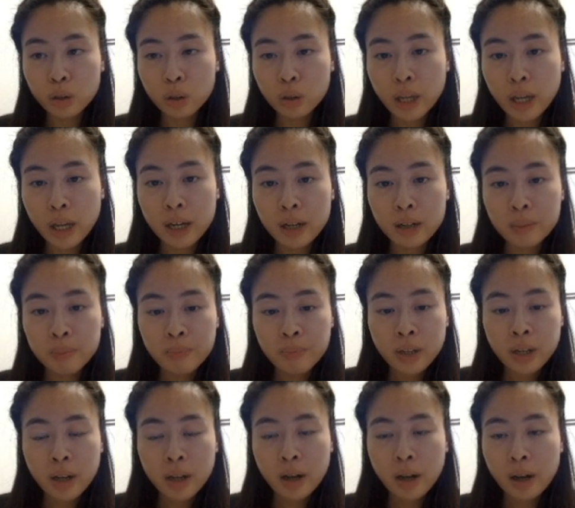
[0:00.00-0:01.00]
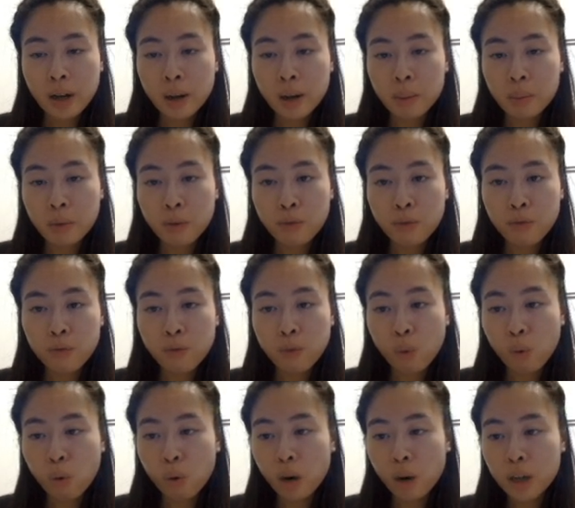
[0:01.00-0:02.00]
can look at um,
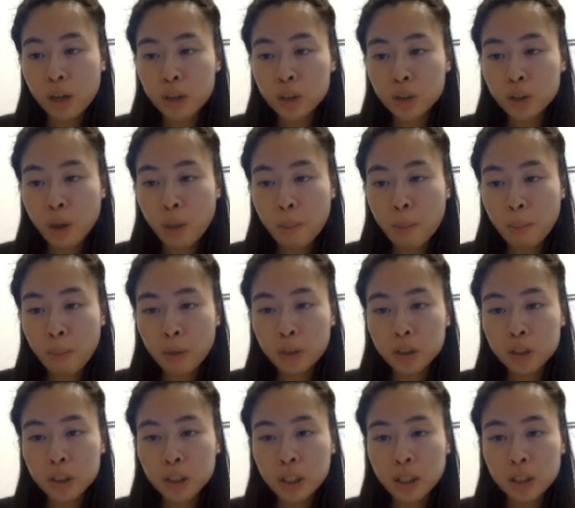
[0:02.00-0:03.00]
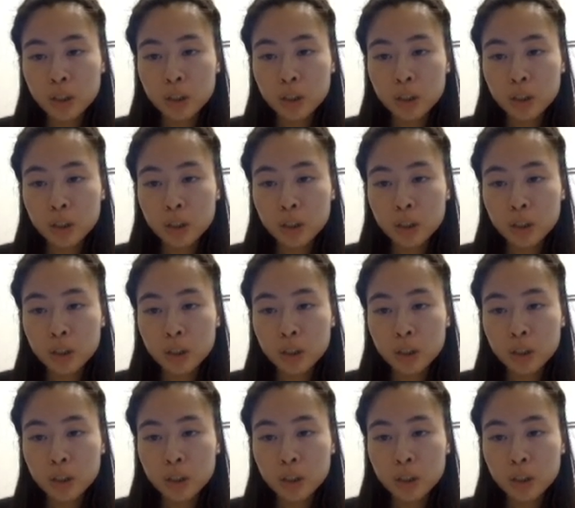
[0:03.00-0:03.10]
for under Merch